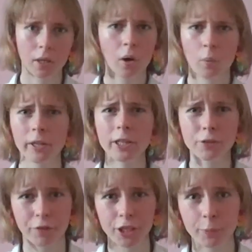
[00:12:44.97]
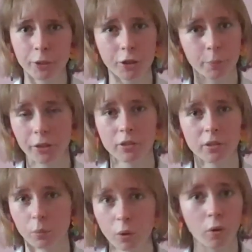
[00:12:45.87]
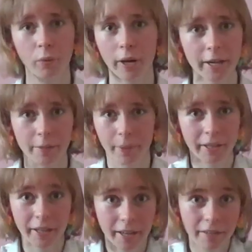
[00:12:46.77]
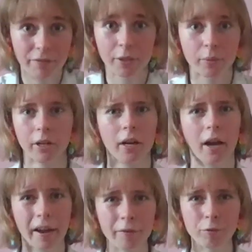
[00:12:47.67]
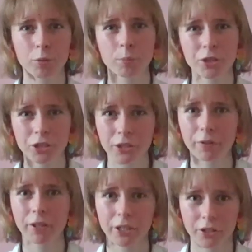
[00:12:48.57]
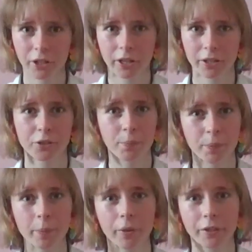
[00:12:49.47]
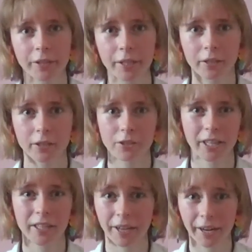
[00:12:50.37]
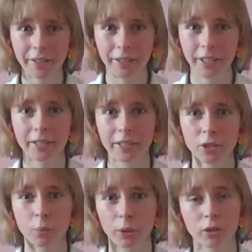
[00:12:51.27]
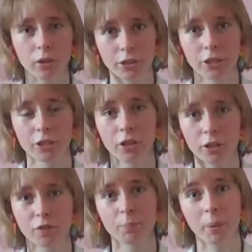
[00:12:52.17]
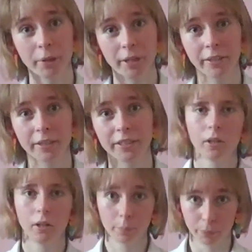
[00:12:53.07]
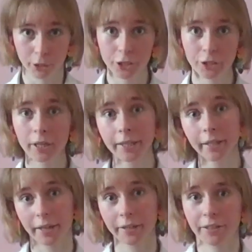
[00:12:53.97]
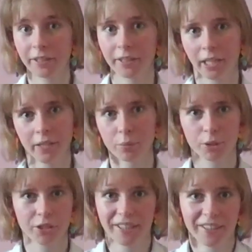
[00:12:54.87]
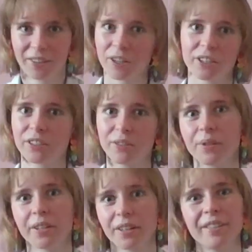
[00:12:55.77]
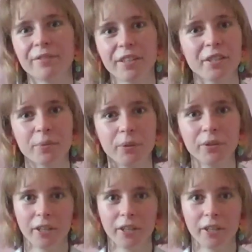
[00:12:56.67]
Whereas Facebook could be used worldwide by everyone, Hyves was specifically targeted to people in the Netherlands, and I think this is what caused its loss of popularity. Personally, I think Hyves was a lot cooler than Facebook.